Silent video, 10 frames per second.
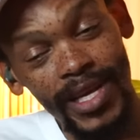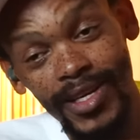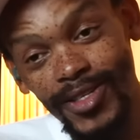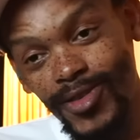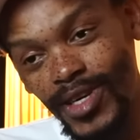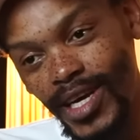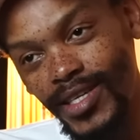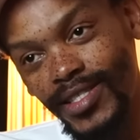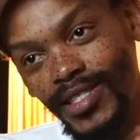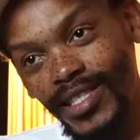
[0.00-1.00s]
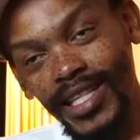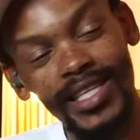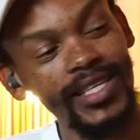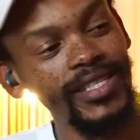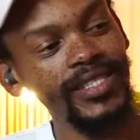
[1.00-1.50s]
So yeah, I
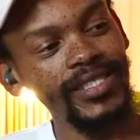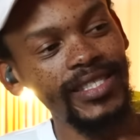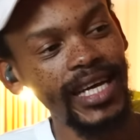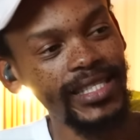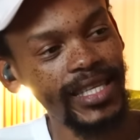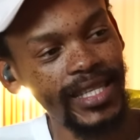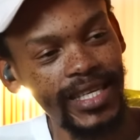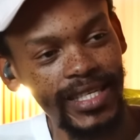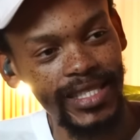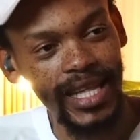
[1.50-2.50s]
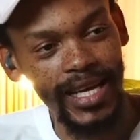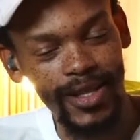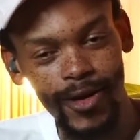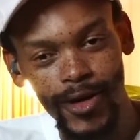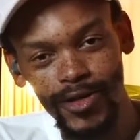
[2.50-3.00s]
think that's the thing. It's like
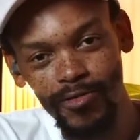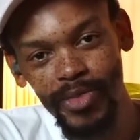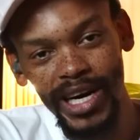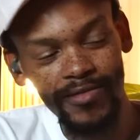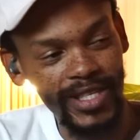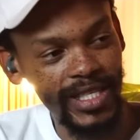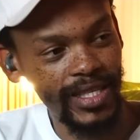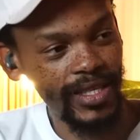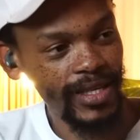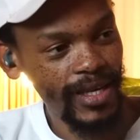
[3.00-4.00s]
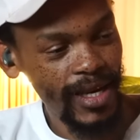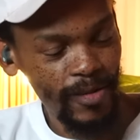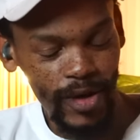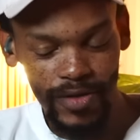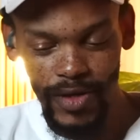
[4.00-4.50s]
the loss of privacy
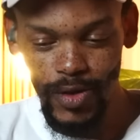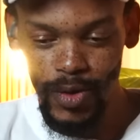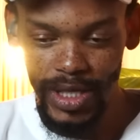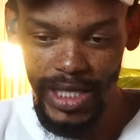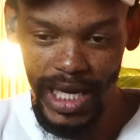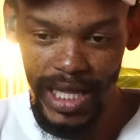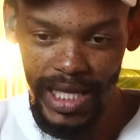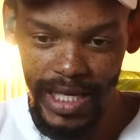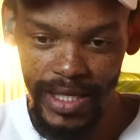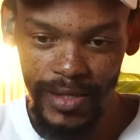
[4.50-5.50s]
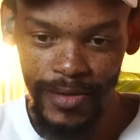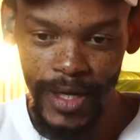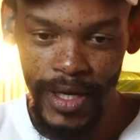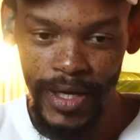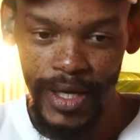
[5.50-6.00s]
because of this whole entire thing.
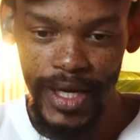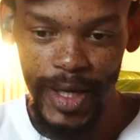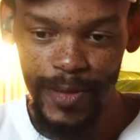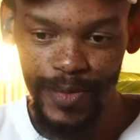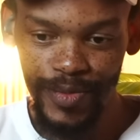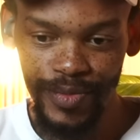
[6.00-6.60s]
The